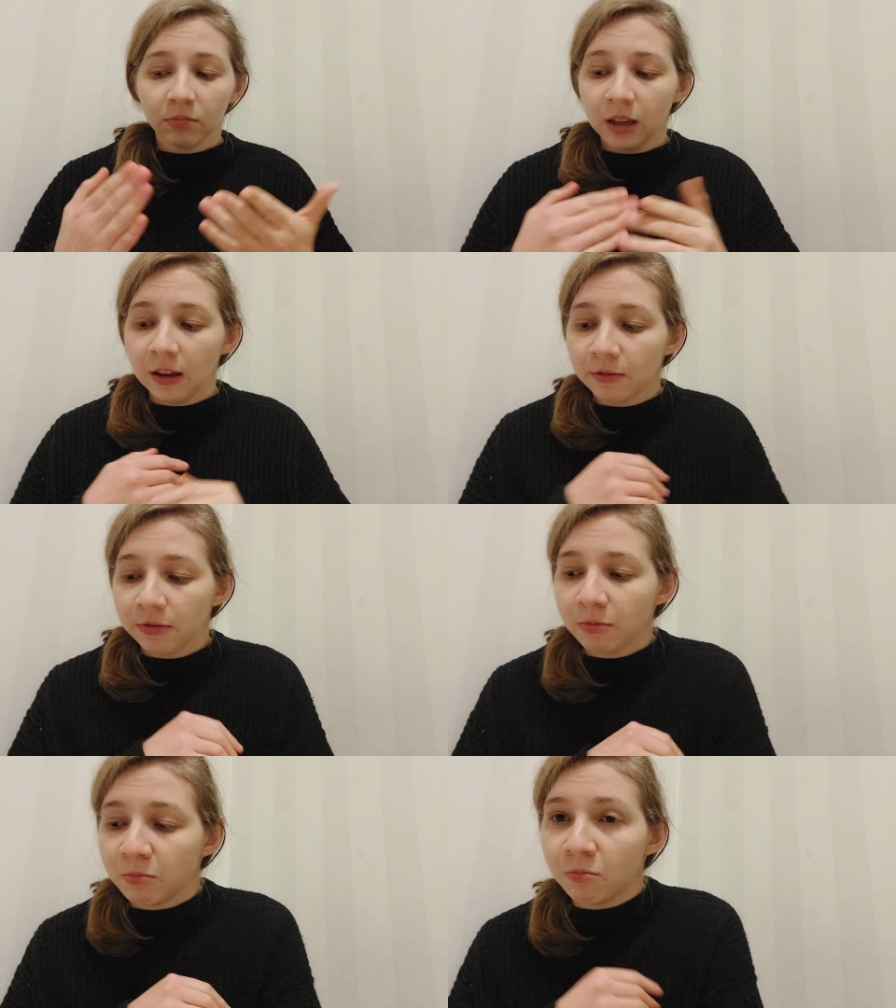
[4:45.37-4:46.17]

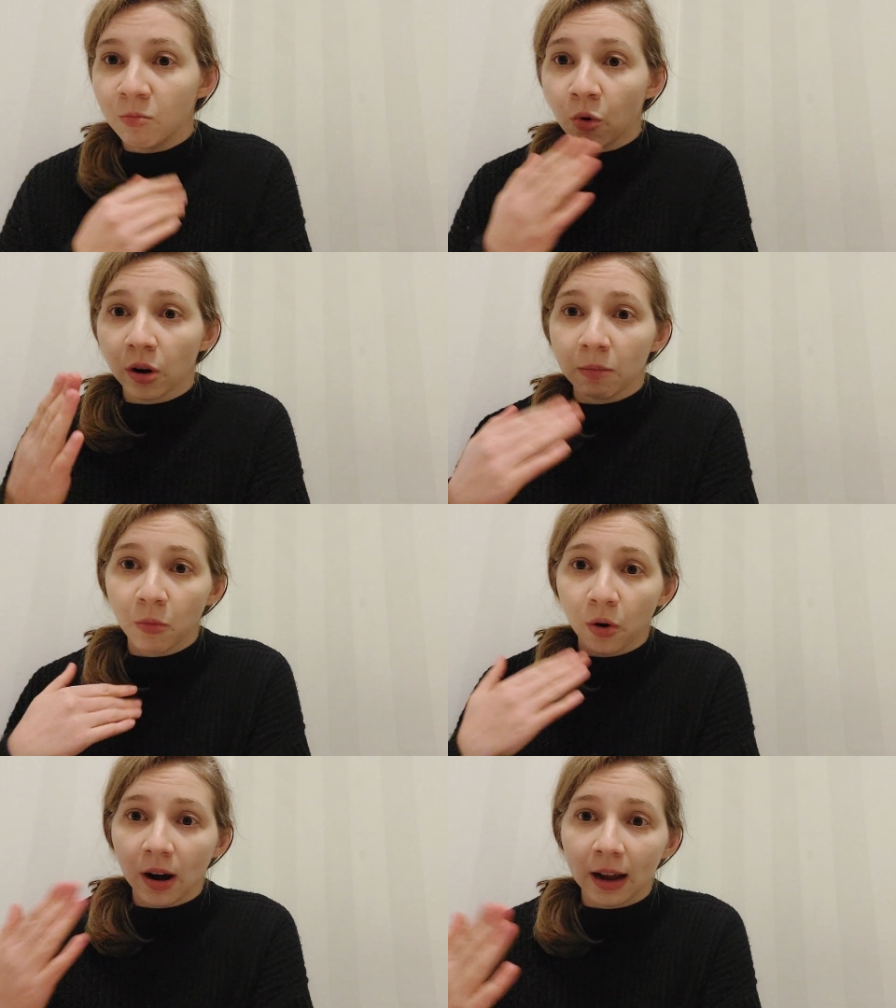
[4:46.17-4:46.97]
give more and
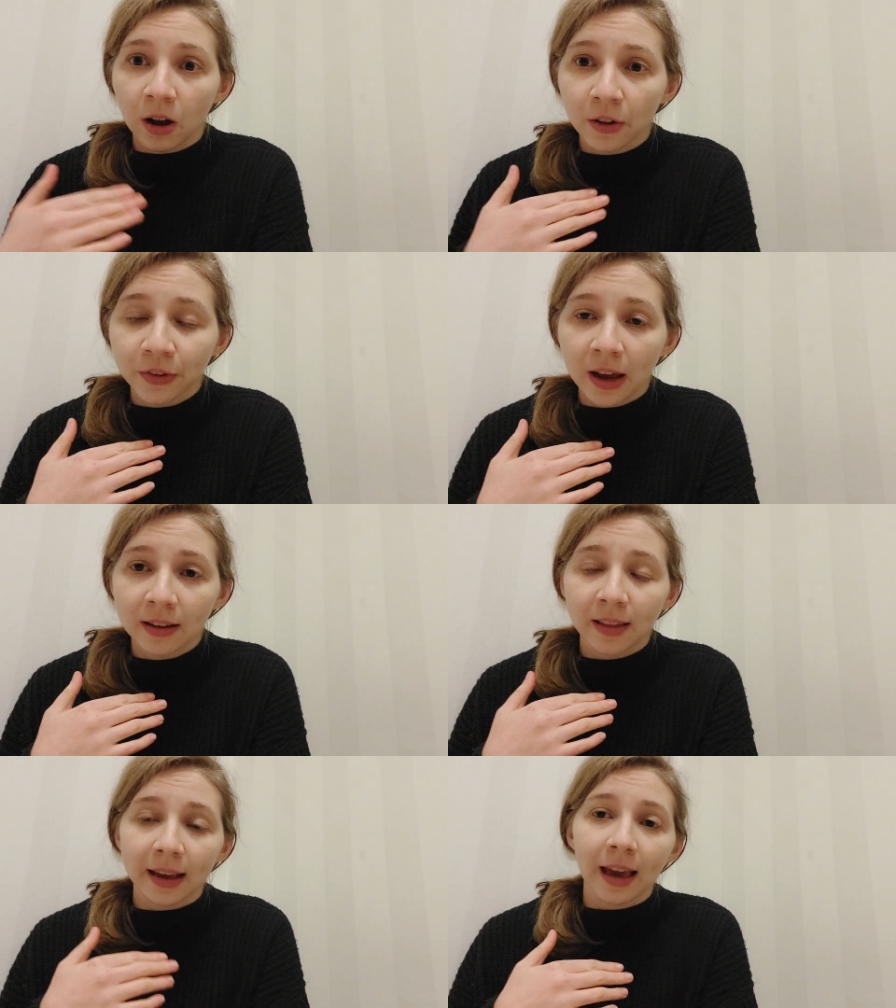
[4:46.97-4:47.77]
more eye
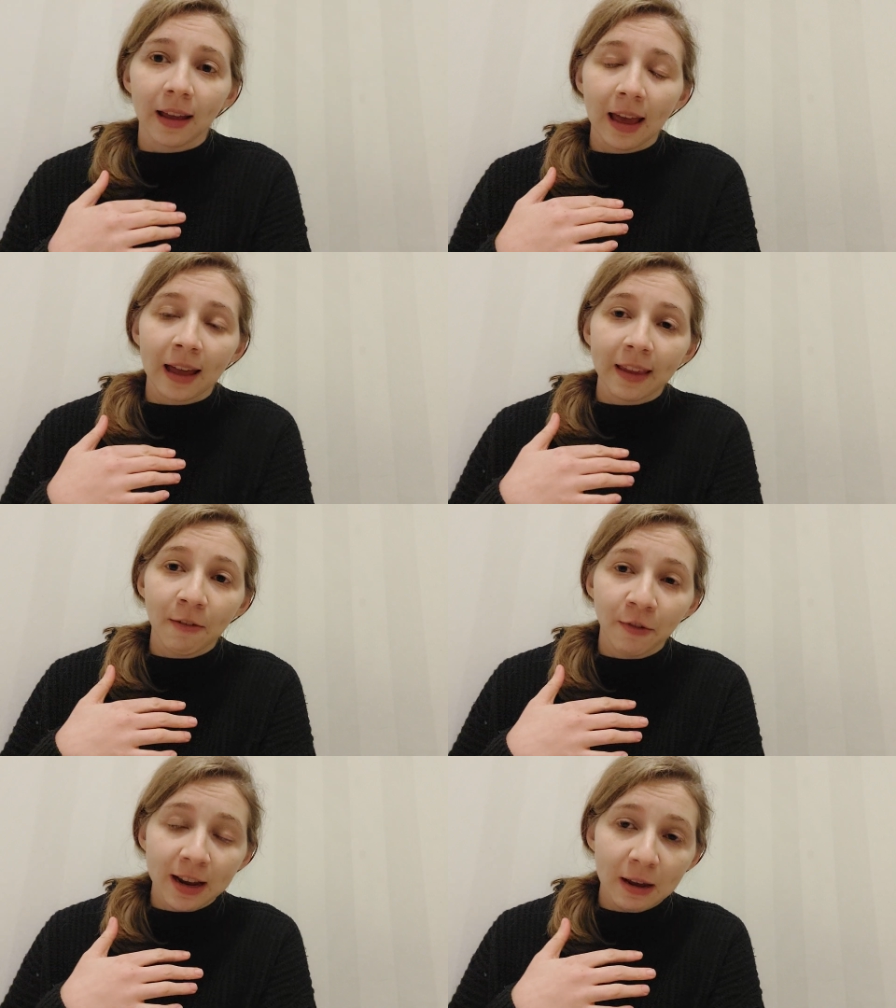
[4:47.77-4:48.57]
contact, like at
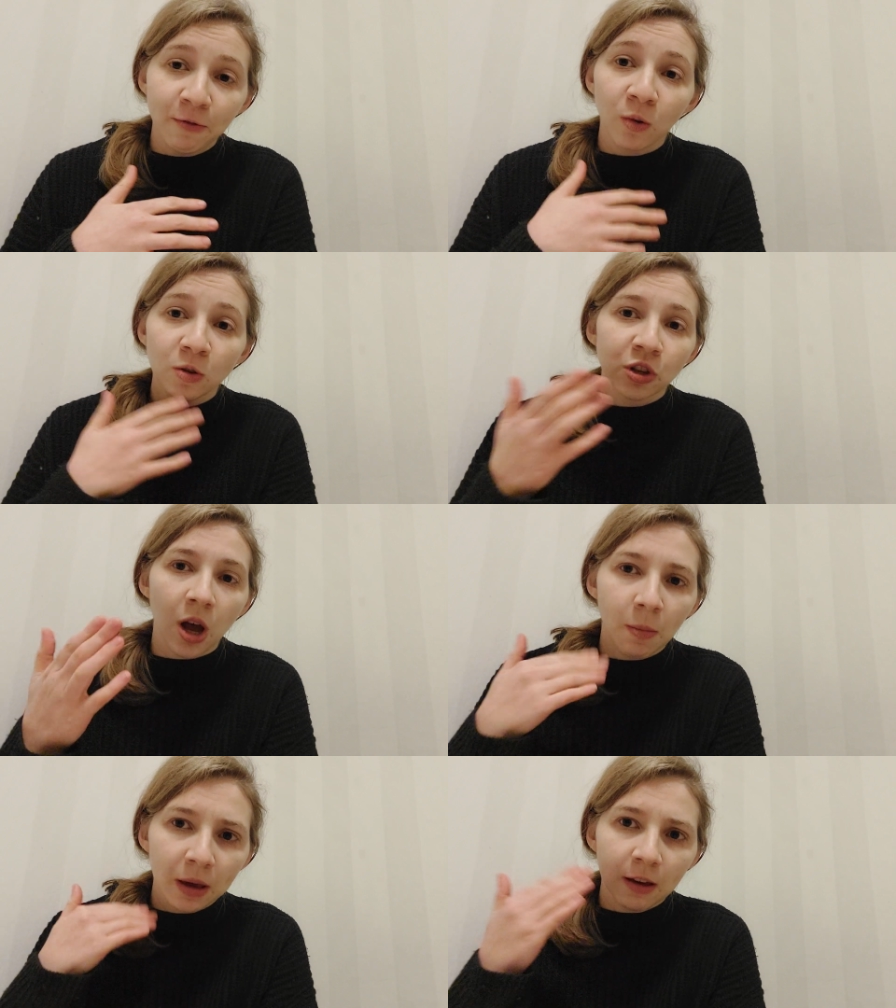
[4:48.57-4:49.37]
every full
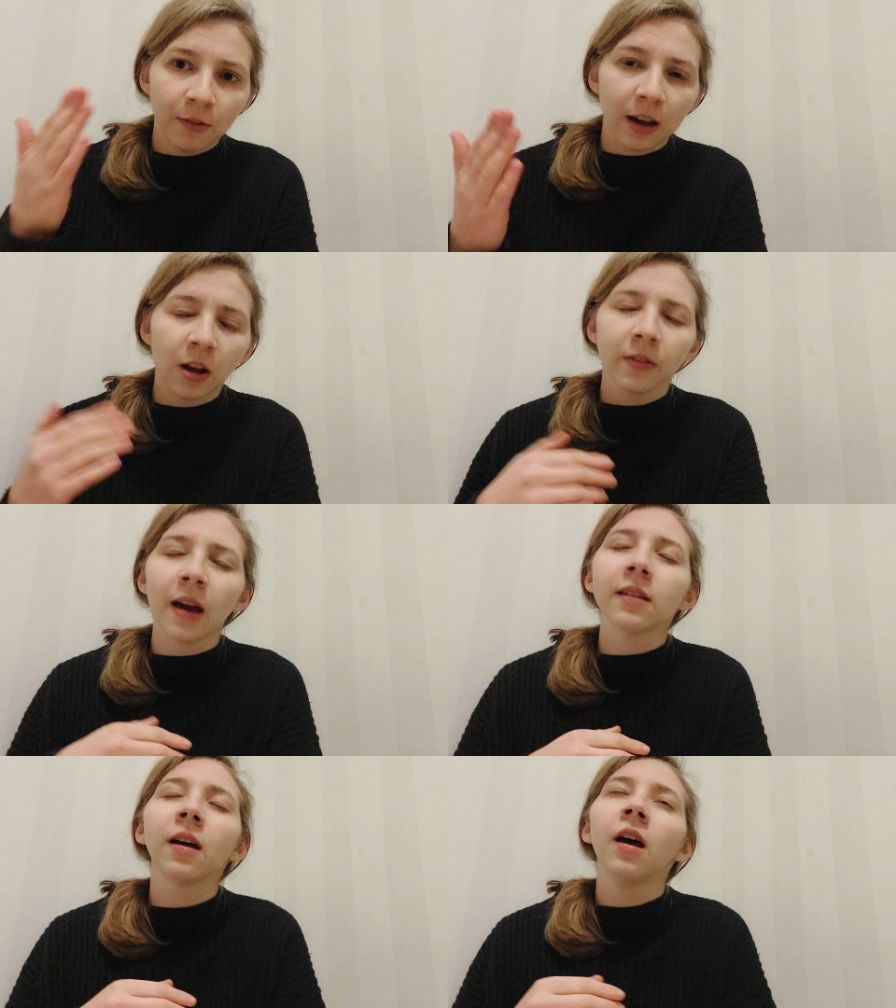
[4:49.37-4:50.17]
stop, give eye
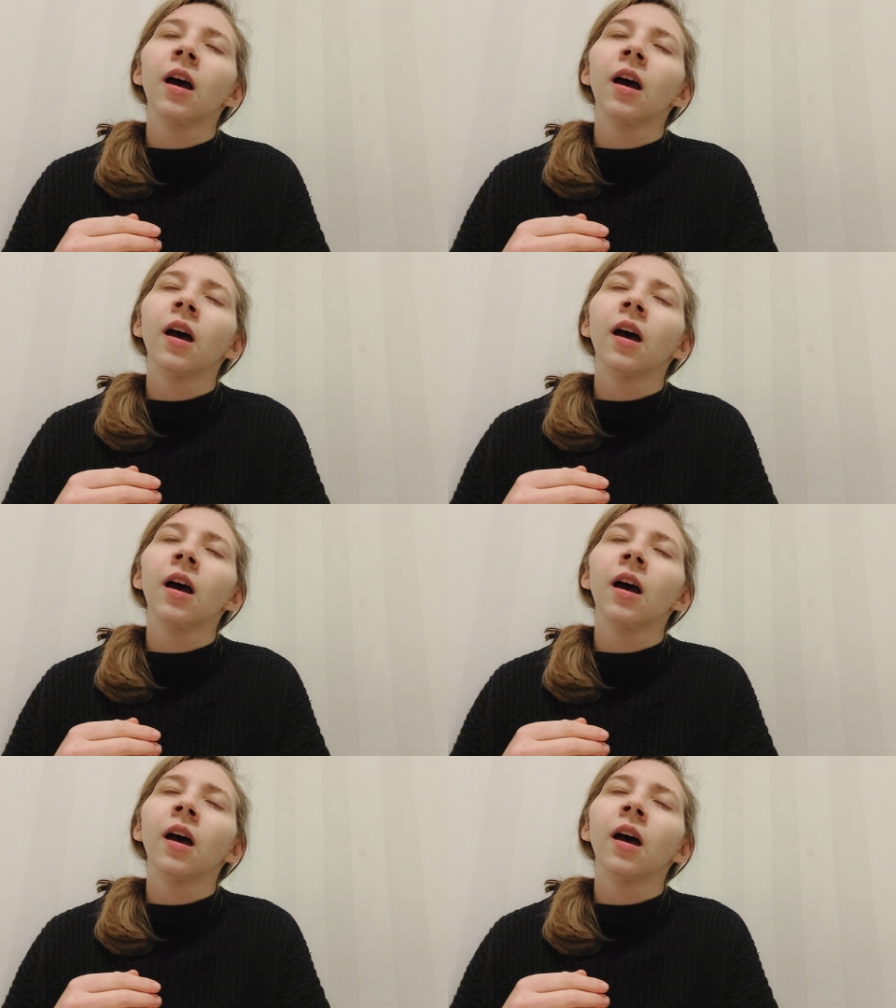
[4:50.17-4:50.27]
contact.